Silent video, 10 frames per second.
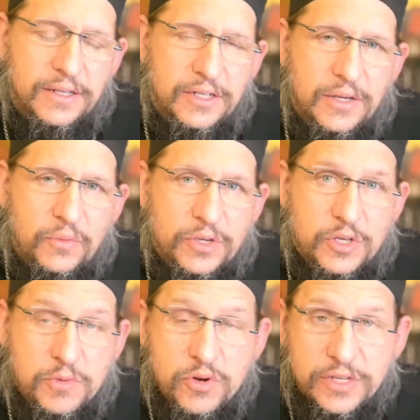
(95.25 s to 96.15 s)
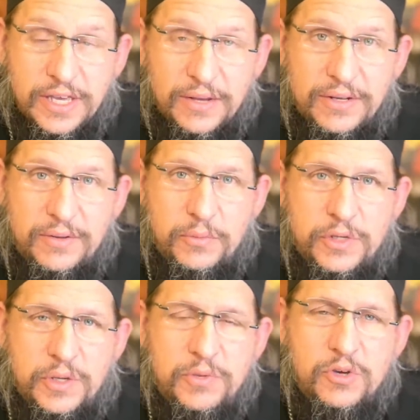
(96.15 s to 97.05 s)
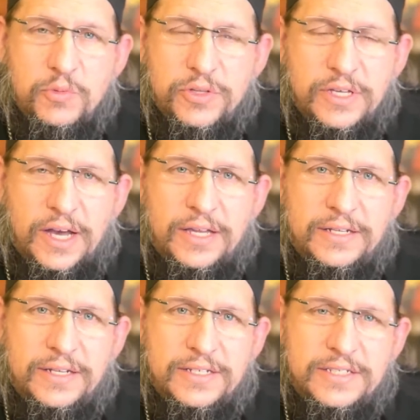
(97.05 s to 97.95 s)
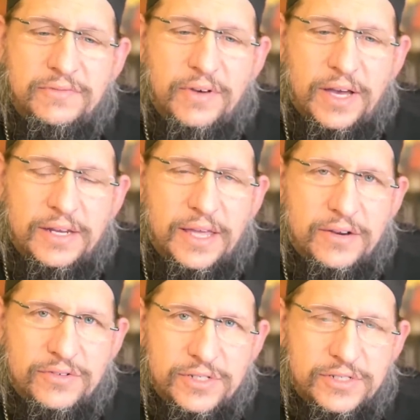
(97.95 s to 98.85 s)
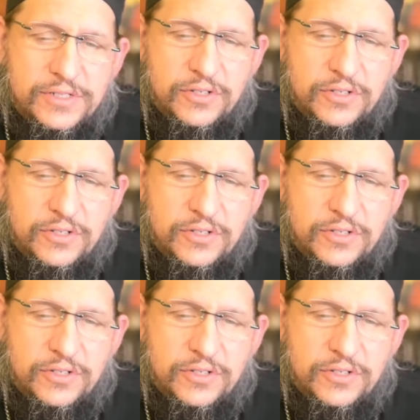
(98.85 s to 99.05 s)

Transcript: and we communicate and we commune with God in his divine energies.